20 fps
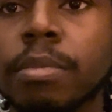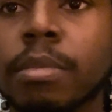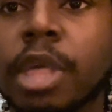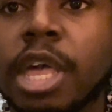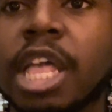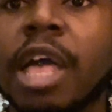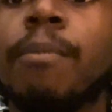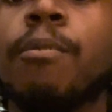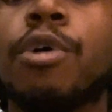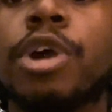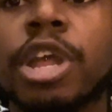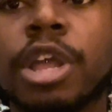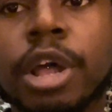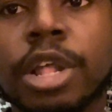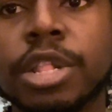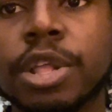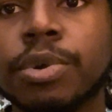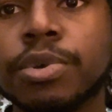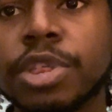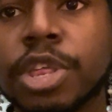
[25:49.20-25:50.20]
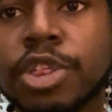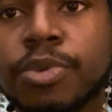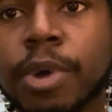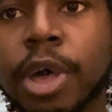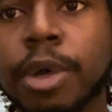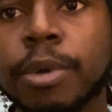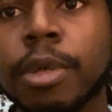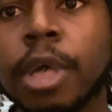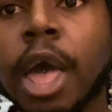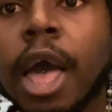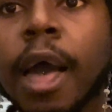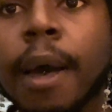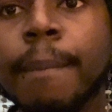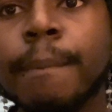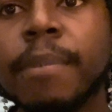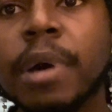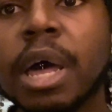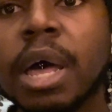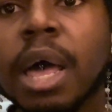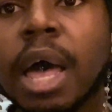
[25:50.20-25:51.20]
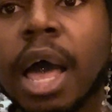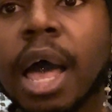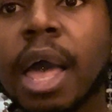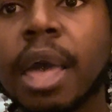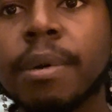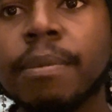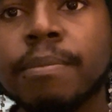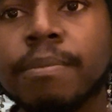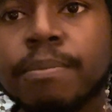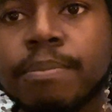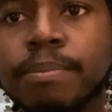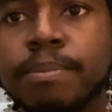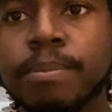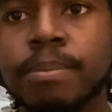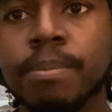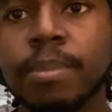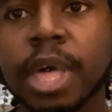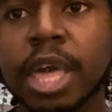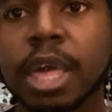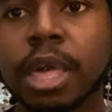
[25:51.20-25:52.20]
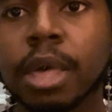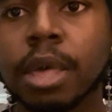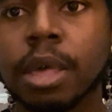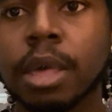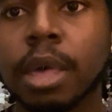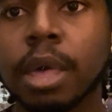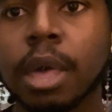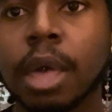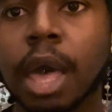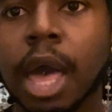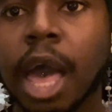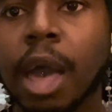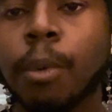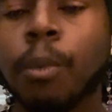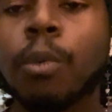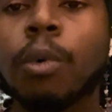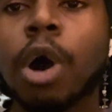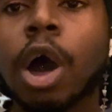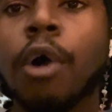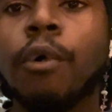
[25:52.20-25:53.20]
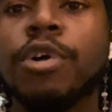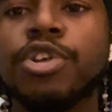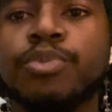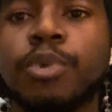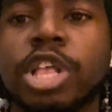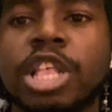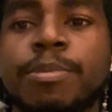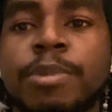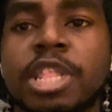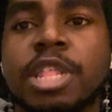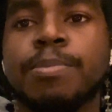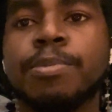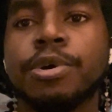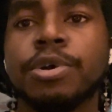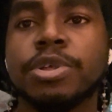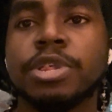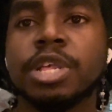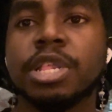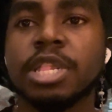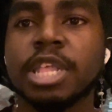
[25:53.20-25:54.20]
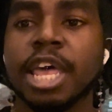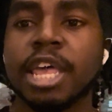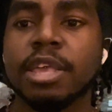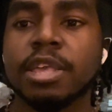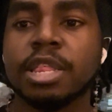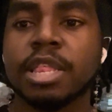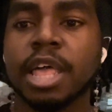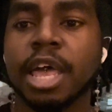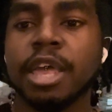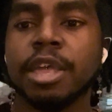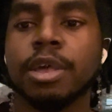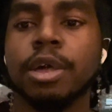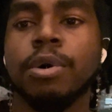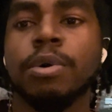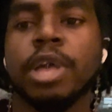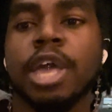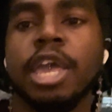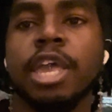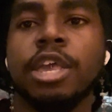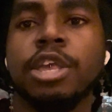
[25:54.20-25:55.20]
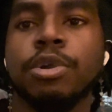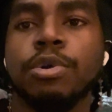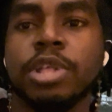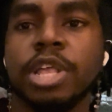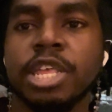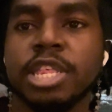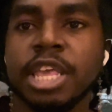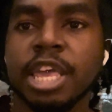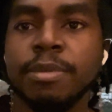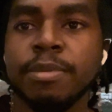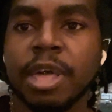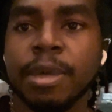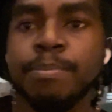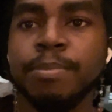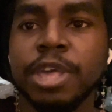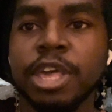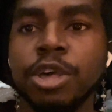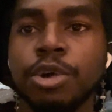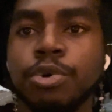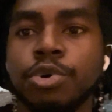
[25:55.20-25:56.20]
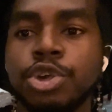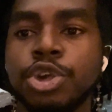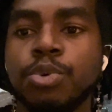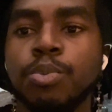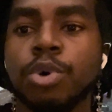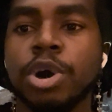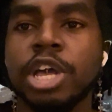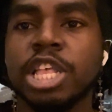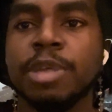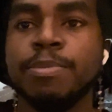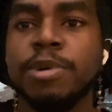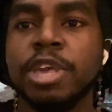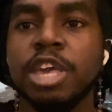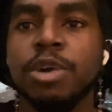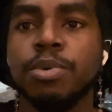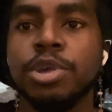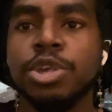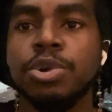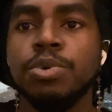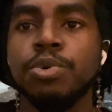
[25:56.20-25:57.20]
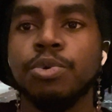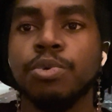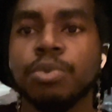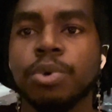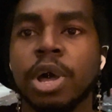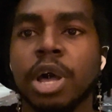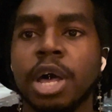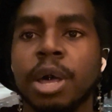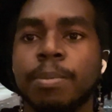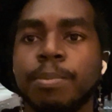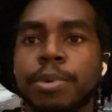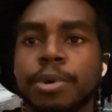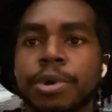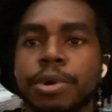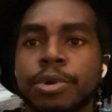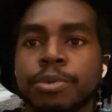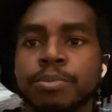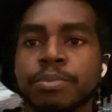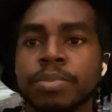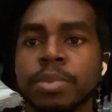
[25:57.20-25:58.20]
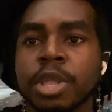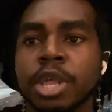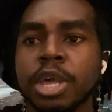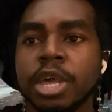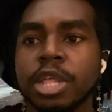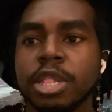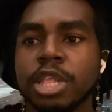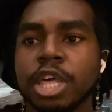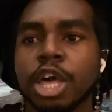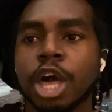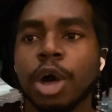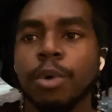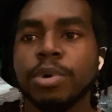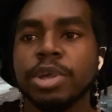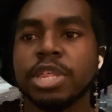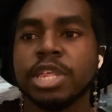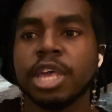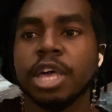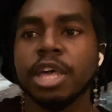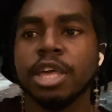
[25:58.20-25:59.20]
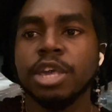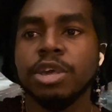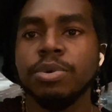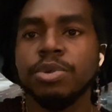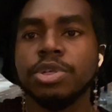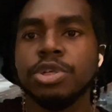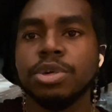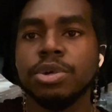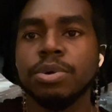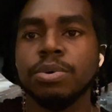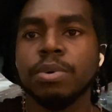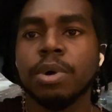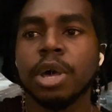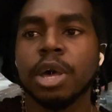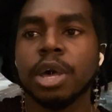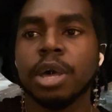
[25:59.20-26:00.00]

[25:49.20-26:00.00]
and I'm working on those as well. But I'm like, I always wanted to be the person that is like, okay, you know, they say like be who you wanted to be when you grew up, or they always tell you to